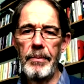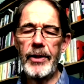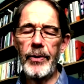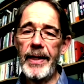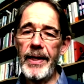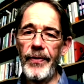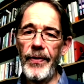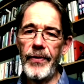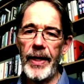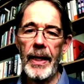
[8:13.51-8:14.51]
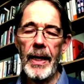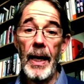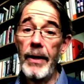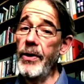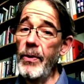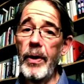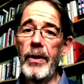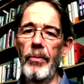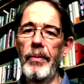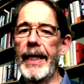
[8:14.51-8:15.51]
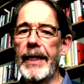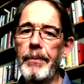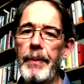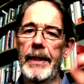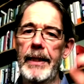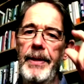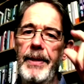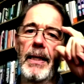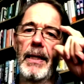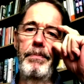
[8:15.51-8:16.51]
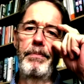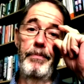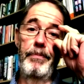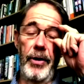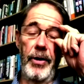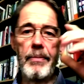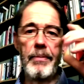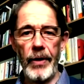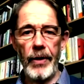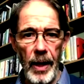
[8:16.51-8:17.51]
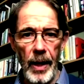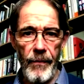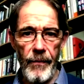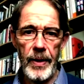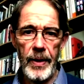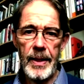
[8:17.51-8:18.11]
by 2050, you would normally expect to be in the prime of your life,